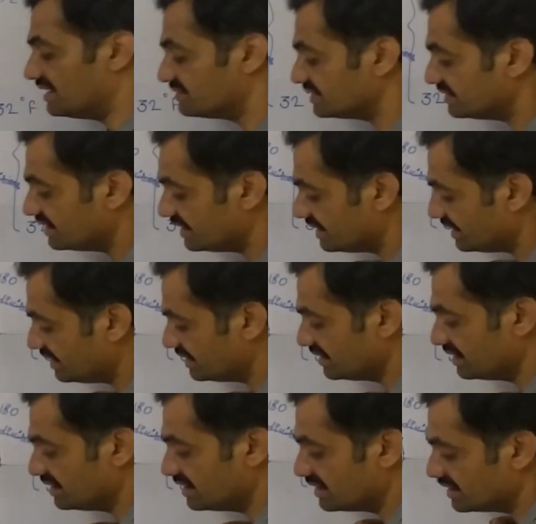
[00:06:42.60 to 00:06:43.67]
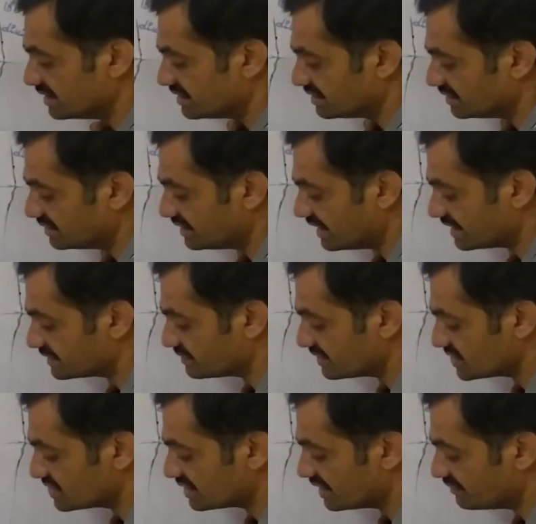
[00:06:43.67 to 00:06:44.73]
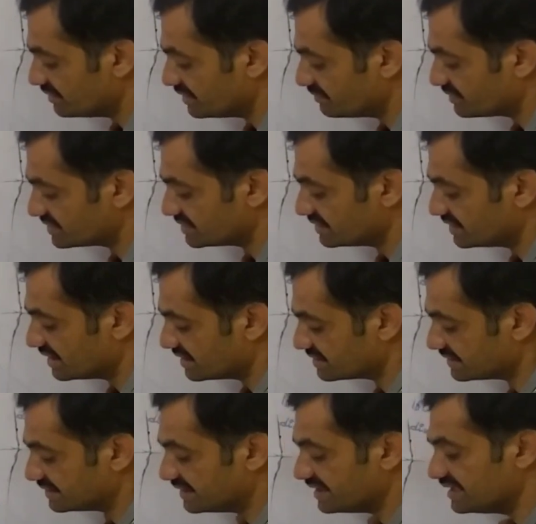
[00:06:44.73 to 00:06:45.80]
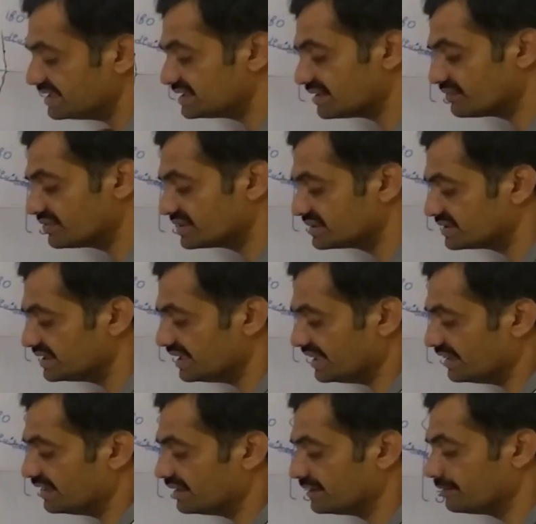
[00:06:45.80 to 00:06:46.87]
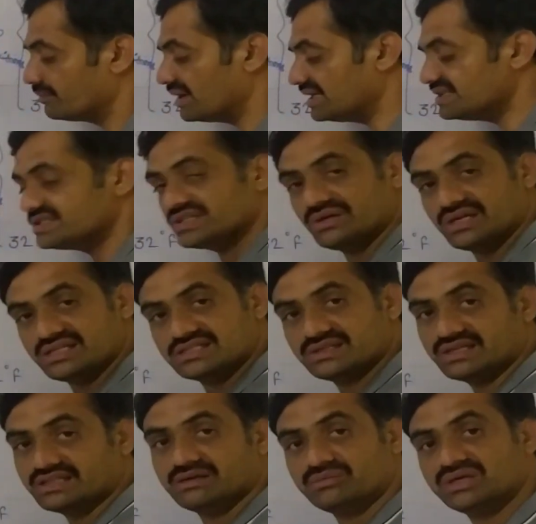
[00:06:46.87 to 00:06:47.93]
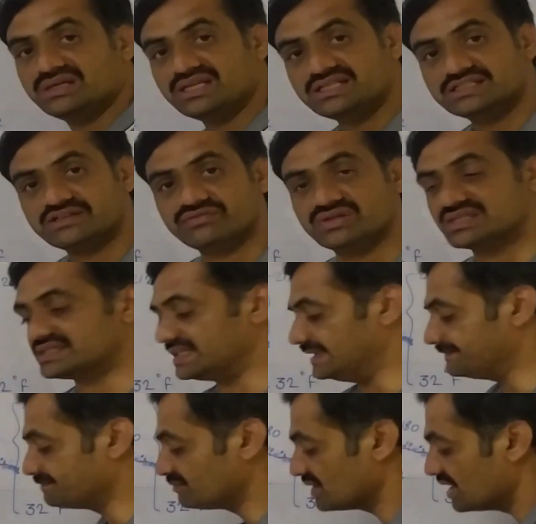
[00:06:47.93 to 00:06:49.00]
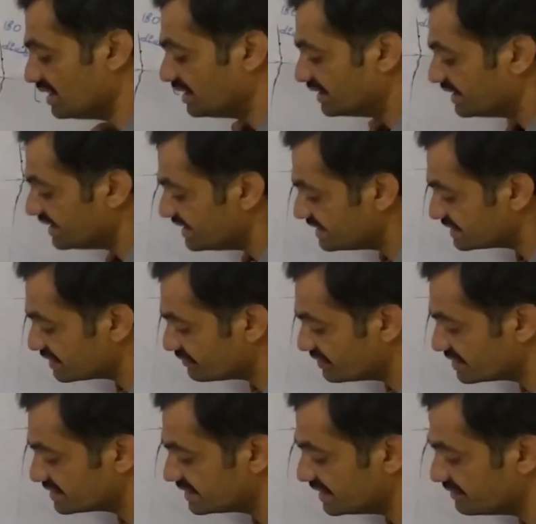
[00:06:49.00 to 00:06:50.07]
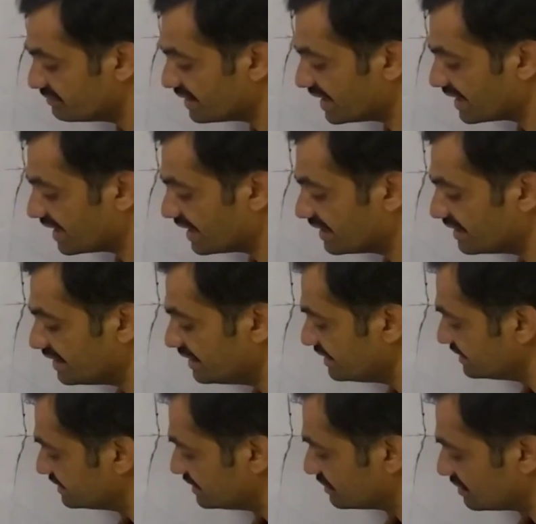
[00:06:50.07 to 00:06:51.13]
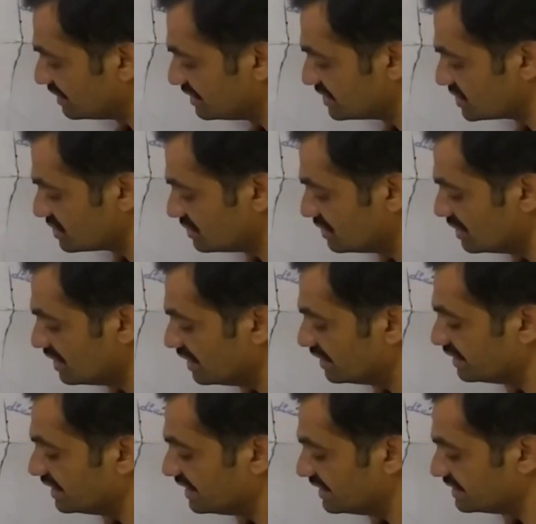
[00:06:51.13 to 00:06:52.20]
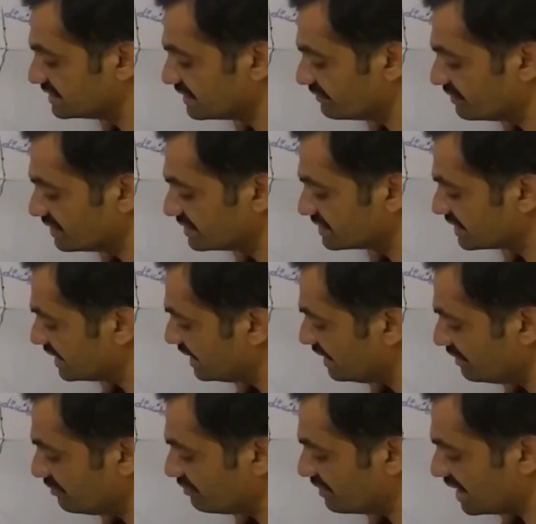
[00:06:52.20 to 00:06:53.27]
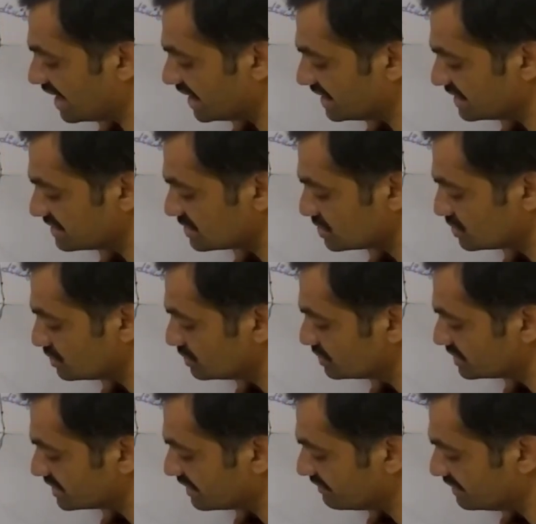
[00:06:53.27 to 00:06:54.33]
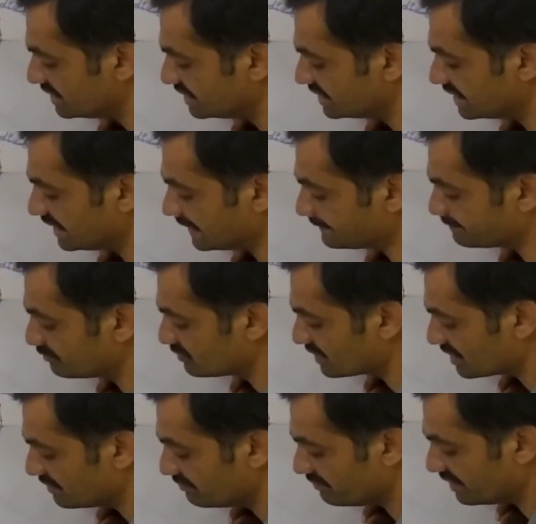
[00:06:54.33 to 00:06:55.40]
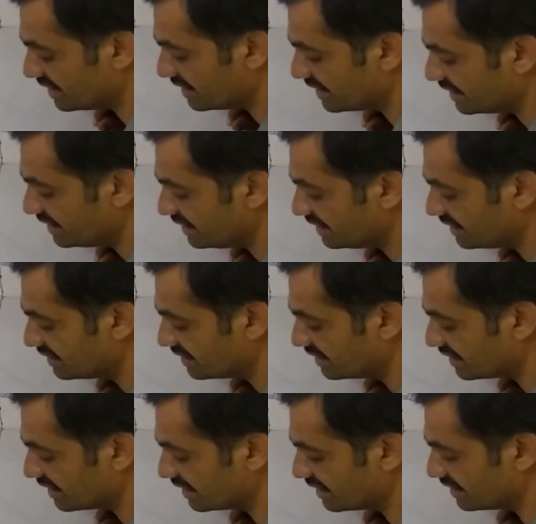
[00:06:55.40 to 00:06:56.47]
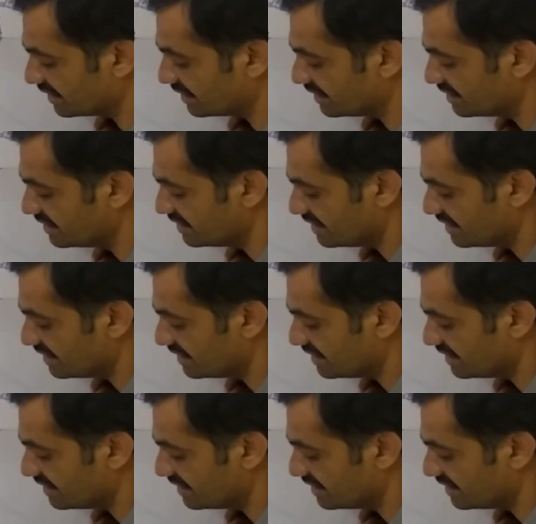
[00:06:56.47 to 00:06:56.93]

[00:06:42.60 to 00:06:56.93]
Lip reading: Observe that here the expression can be represented as T suffix C minus 0 is nothing but T suffix C. T suffix C by 100 is equals to T suffix K minus 273 by 100.